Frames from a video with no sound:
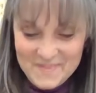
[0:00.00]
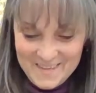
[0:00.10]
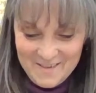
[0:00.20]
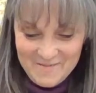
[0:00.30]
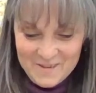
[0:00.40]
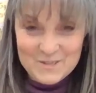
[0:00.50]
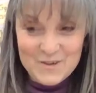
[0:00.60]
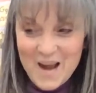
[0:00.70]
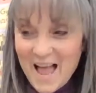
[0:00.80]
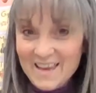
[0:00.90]
Give it a
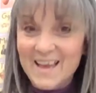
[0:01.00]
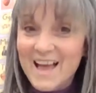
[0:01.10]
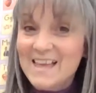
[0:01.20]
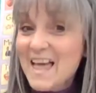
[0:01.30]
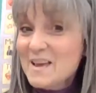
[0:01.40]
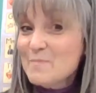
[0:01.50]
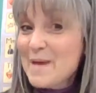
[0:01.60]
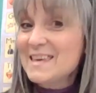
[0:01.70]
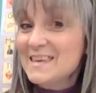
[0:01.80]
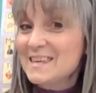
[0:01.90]
try. I like
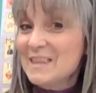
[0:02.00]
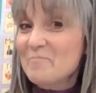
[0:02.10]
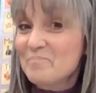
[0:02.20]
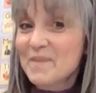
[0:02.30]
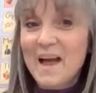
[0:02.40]
making them.